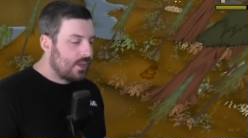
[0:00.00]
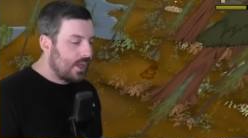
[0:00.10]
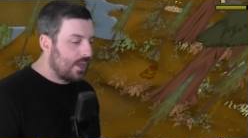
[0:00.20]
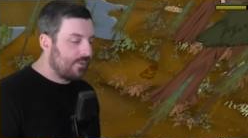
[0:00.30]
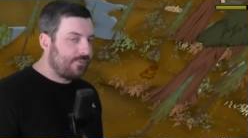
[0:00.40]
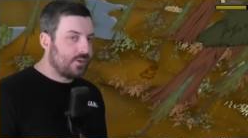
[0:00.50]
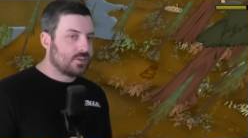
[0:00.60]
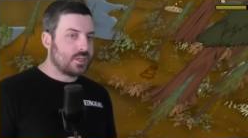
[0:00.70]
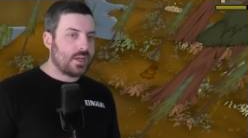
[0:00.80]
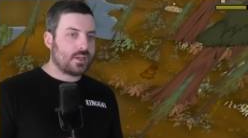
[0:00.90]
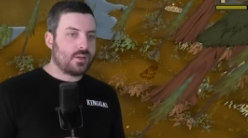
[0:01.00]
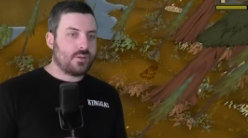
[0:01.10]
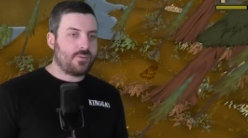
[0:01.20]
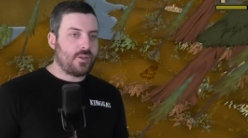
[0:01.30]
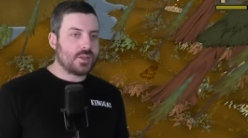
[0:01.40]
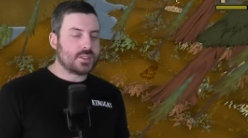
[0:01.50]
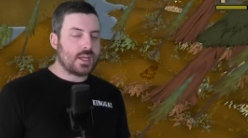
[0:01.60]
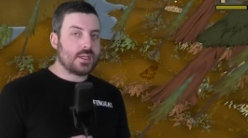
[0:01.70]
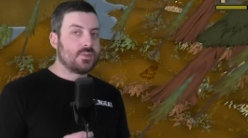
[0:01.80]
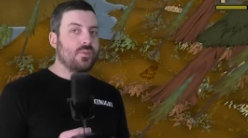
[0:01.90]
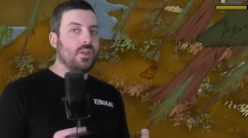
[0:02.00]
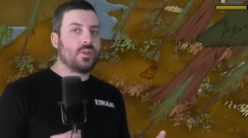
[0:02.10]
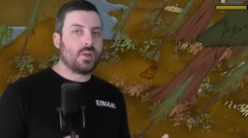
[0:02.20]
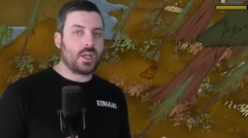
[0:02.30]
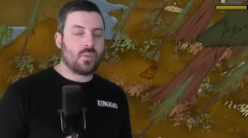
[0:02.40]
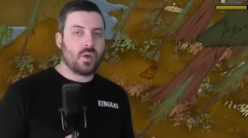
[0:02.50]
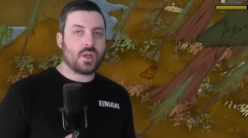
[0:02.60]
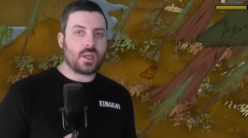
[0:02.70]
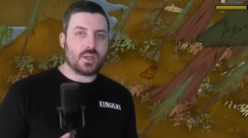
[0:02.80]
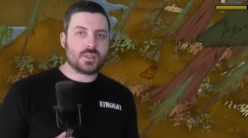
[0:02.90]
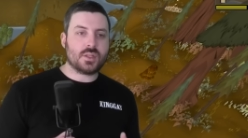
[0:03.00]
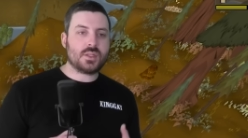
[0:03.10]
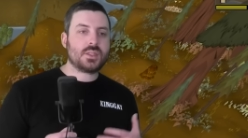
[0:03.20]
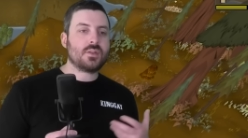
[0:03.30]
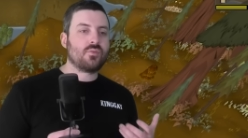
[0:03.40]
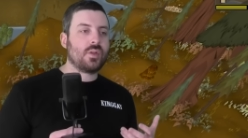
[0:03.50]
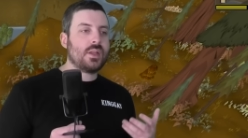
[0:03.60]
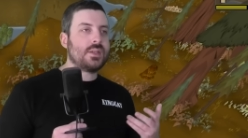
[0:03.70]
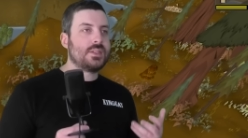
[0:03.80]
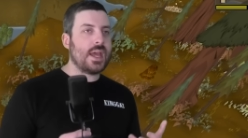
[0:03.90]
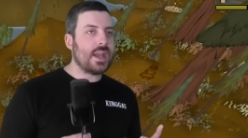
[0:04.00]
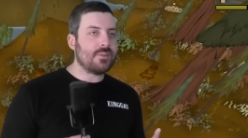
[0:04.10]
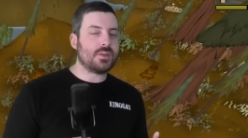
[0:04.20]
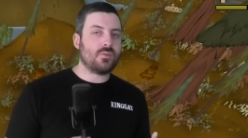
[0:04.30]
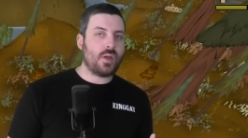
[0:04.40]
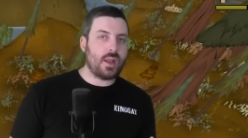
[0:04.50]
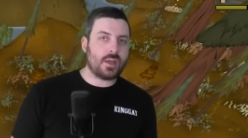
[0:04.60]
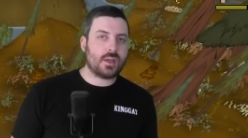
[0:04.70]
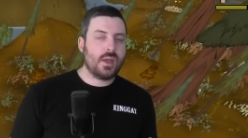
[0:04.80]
And it feels like Flow State isn't really doing any work here. So this is a really dead empty relic,